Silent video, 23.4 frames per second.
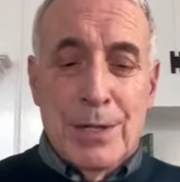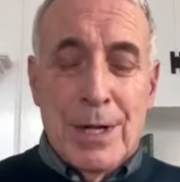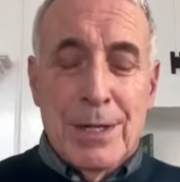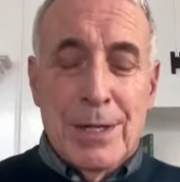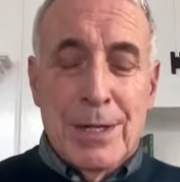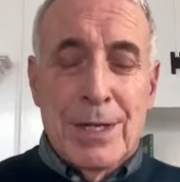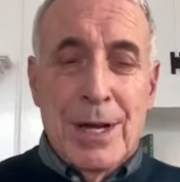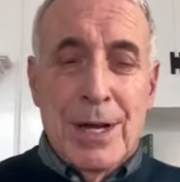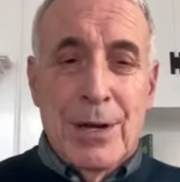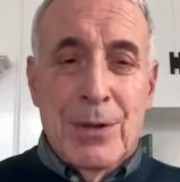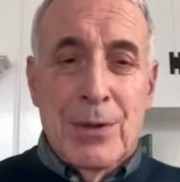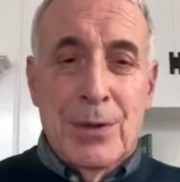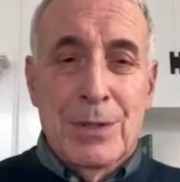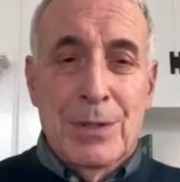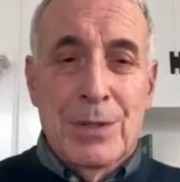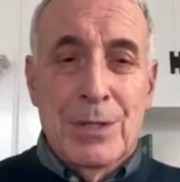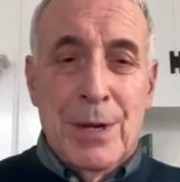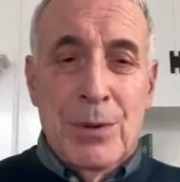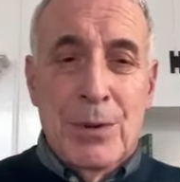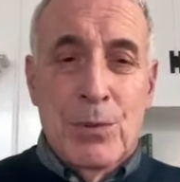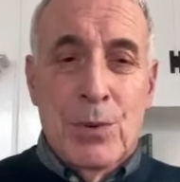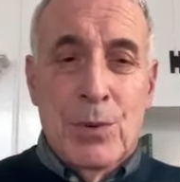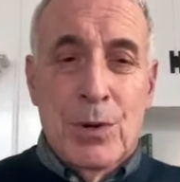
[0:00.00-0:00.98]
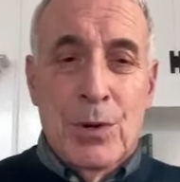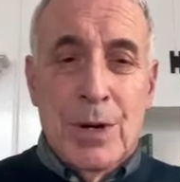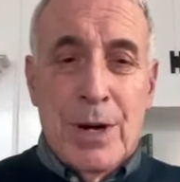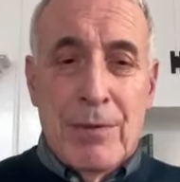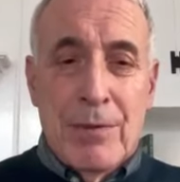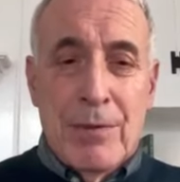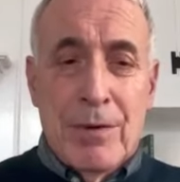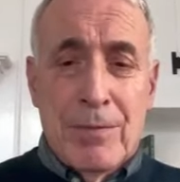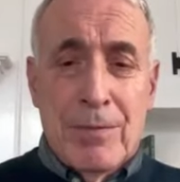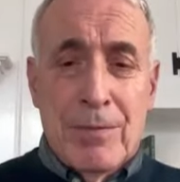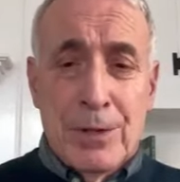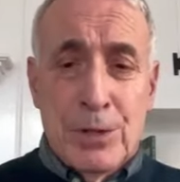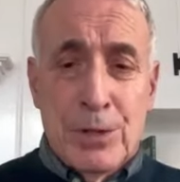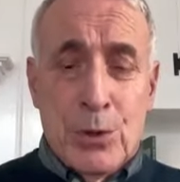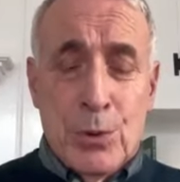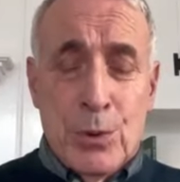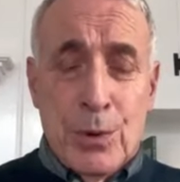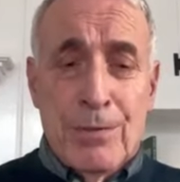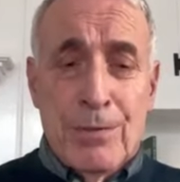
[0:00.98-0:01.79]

got together and said we're going to have a fiscal